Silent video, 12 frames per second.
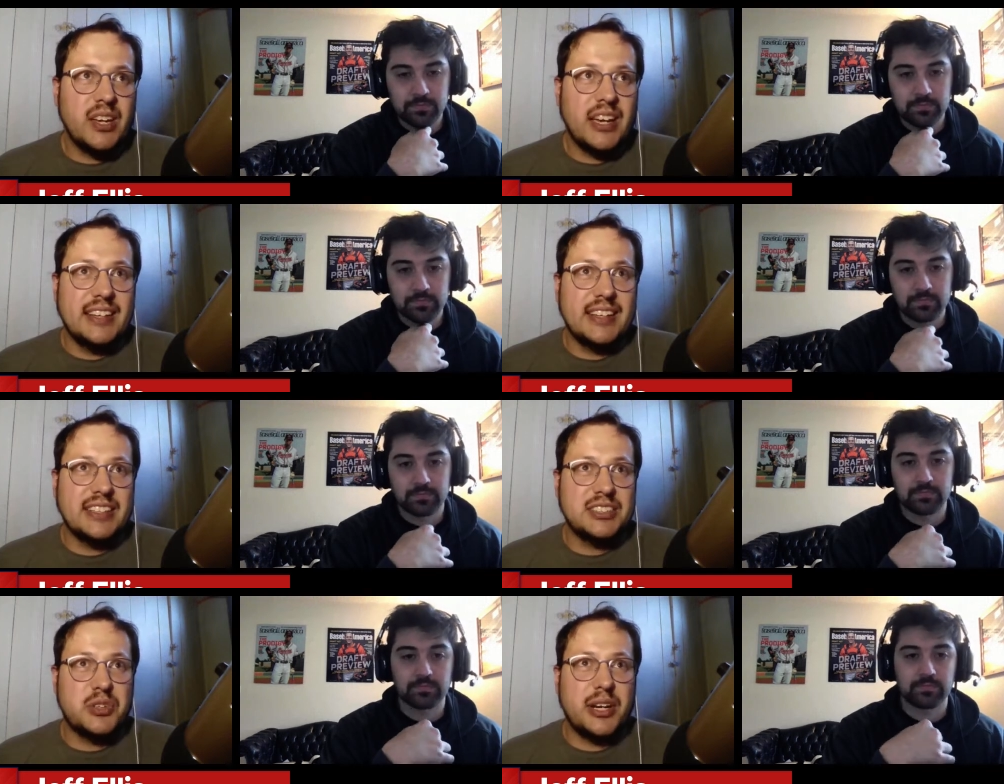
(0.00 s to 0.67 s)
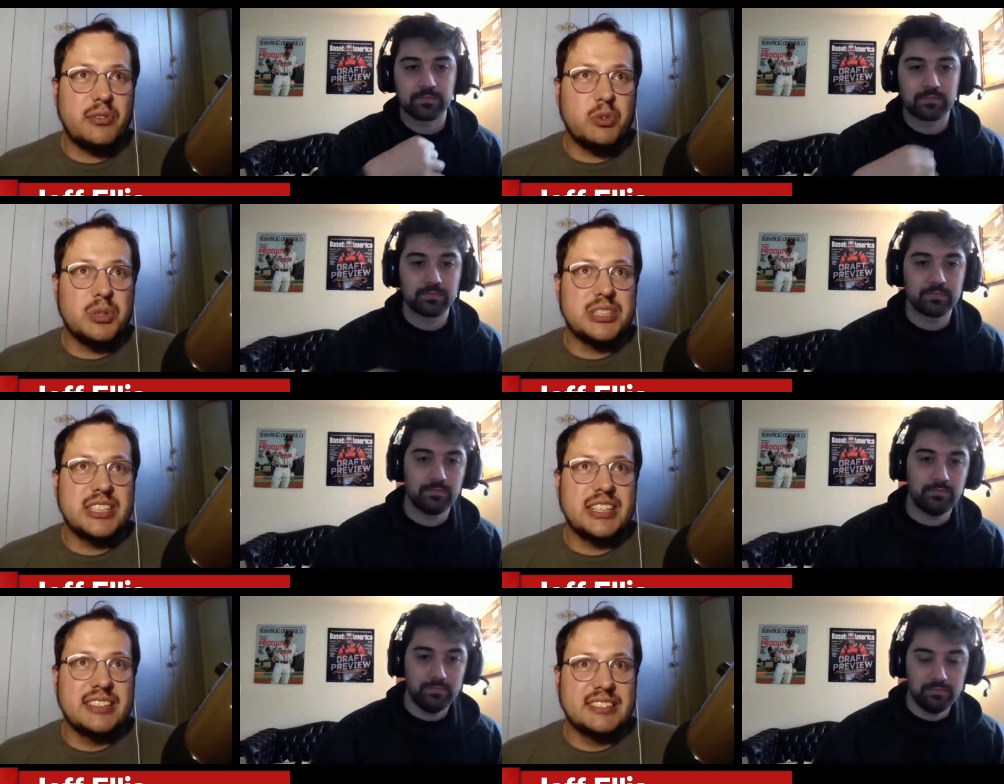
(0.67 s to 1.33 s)
Speaker 1: And this draft was
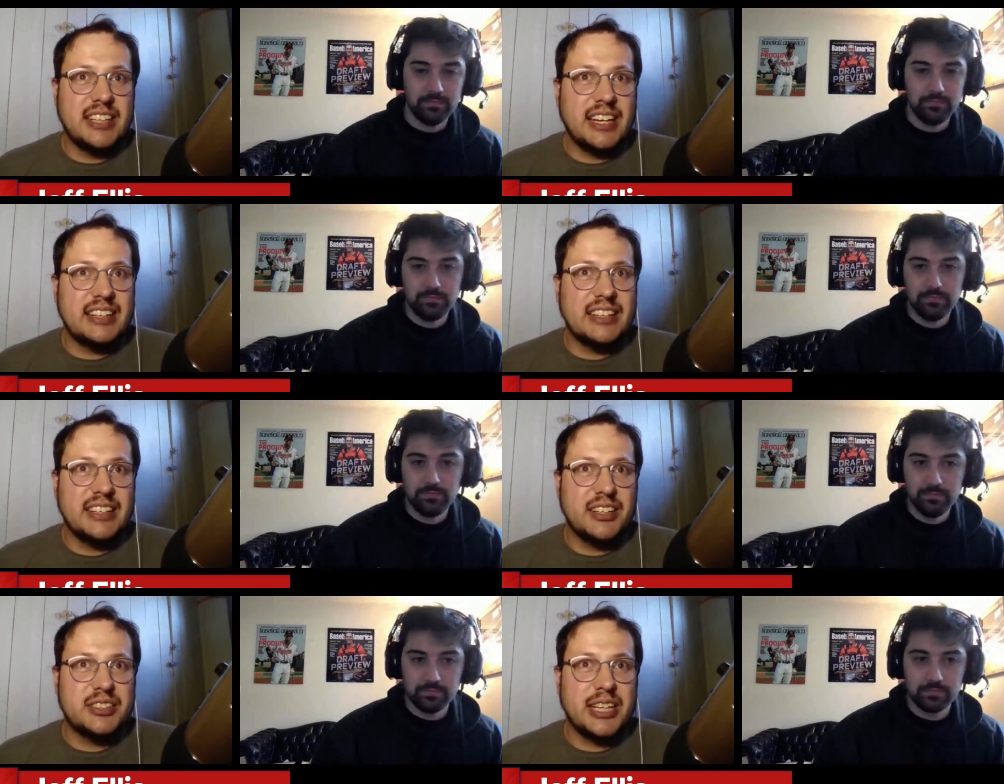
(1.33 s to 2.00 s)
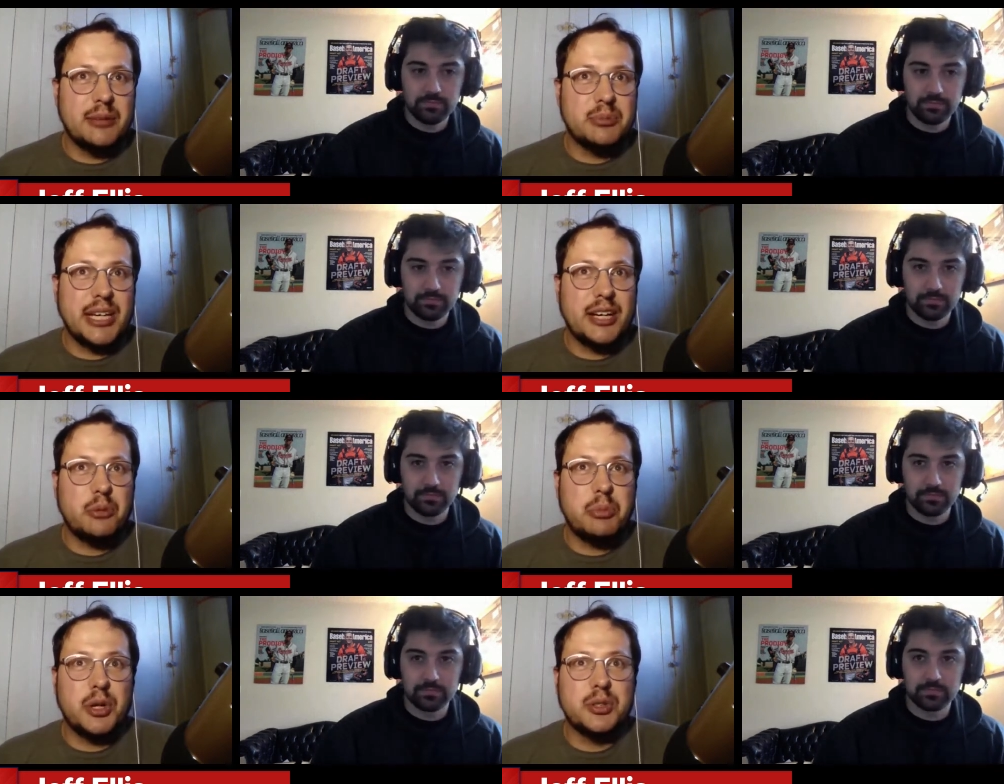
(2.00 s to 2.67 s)
exactly their type.
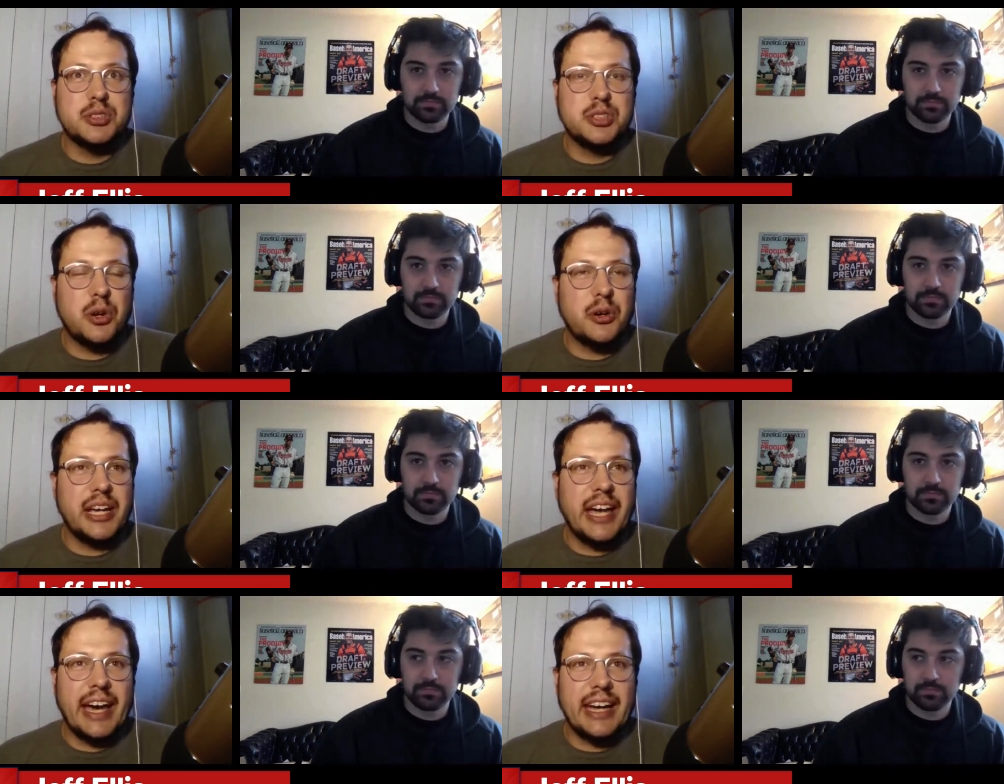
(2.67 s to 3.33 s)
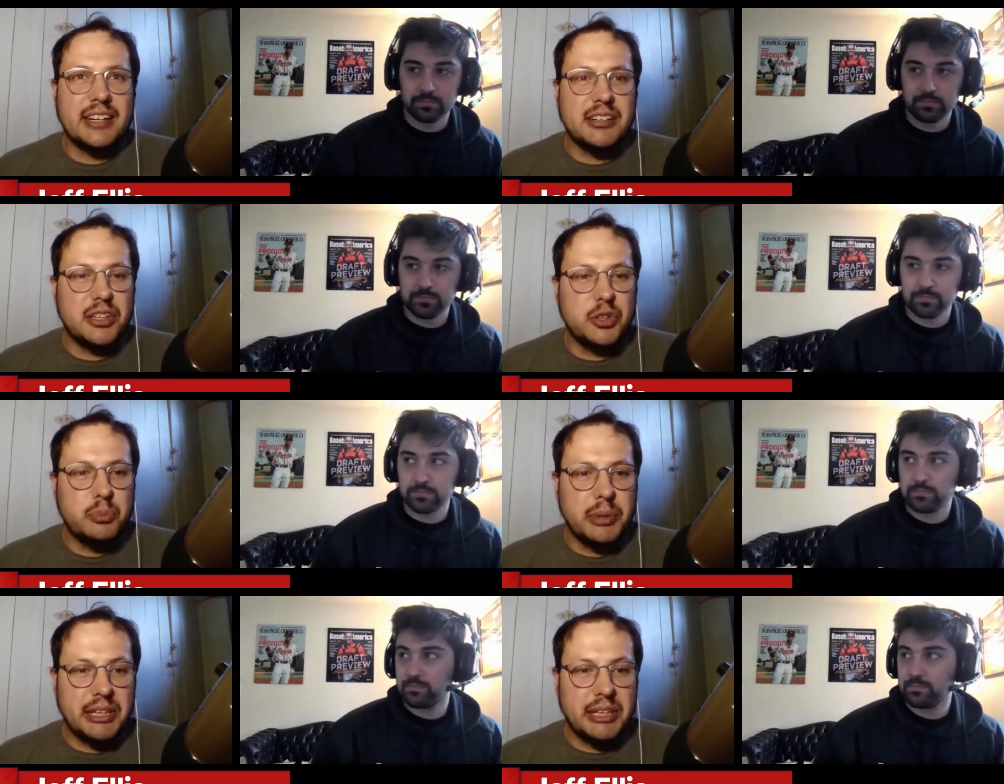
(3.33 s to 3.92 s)
Tanner Burns has already added a new